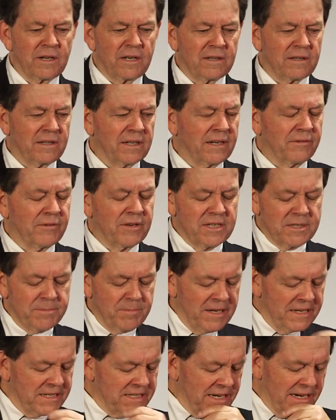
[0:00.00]
I'll think of it in a
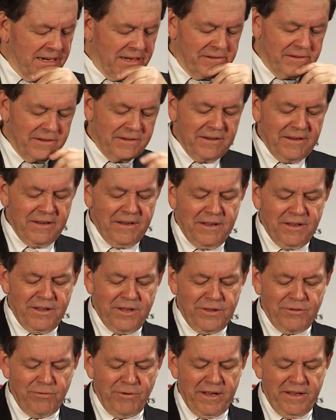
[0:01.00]
split second.
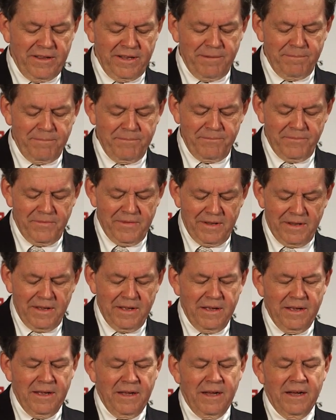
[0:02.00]
The 3 of them
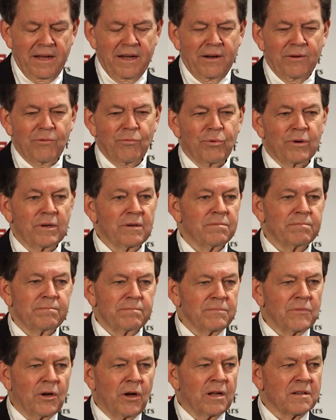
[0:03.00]
were
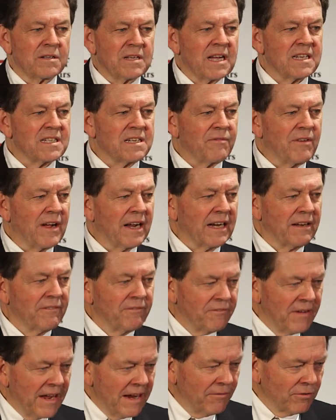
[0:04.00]
all testifying in
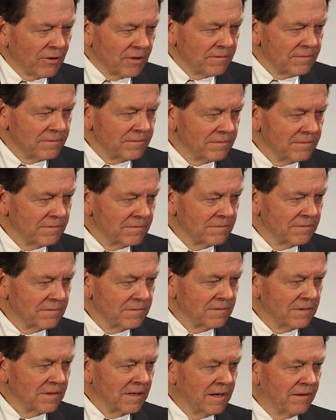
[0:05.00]
favor
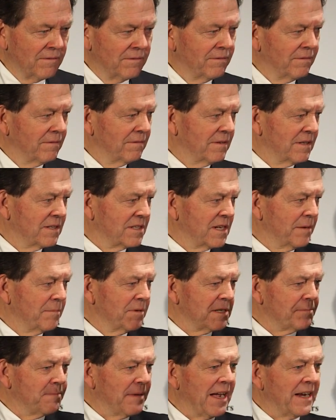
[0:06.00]
of the
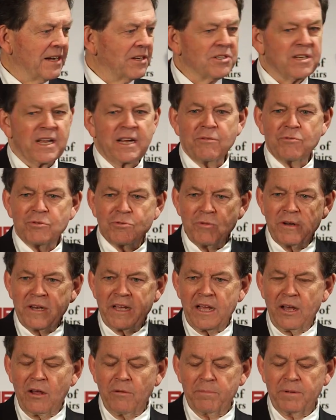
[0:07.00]
stimulus package, saying it was really
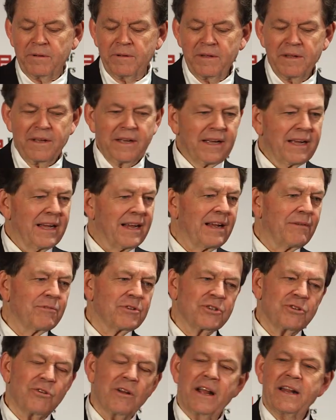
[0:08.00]
help. And I
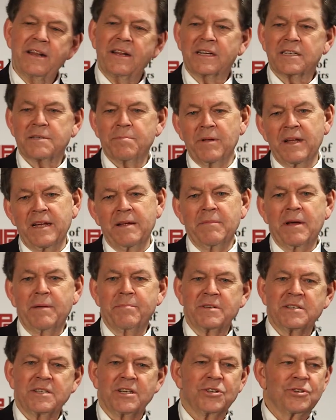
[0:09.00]
was trying to explain my
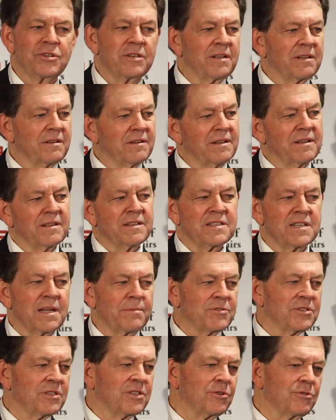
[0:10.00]
position and the
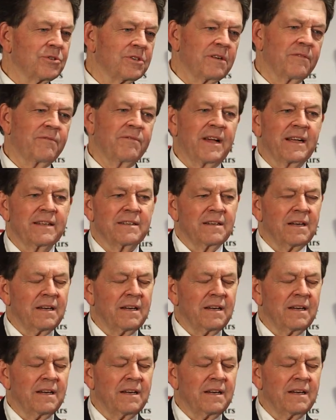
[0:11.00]
substitution effect.